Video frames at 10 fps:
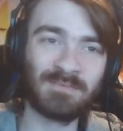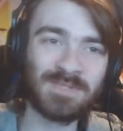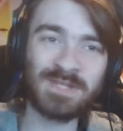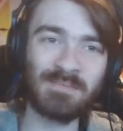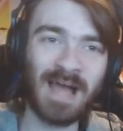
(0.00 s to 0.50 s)
I'm
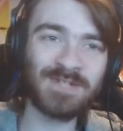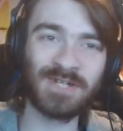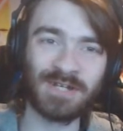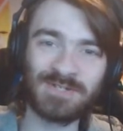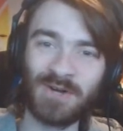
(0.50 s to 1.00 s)
just
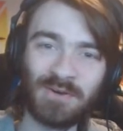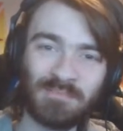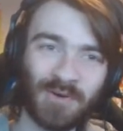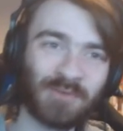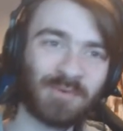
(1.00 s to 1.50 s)
imagining a Totem
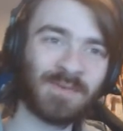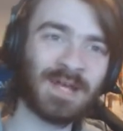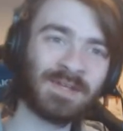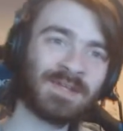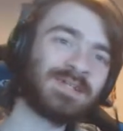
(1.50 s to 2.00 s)
Pokemon at the
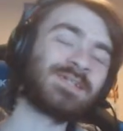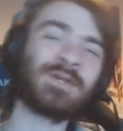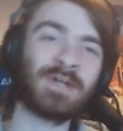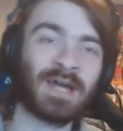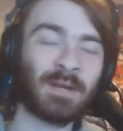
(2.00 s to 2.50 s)
end of this.
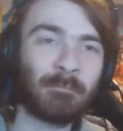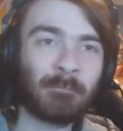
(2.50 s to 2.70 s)
Okay.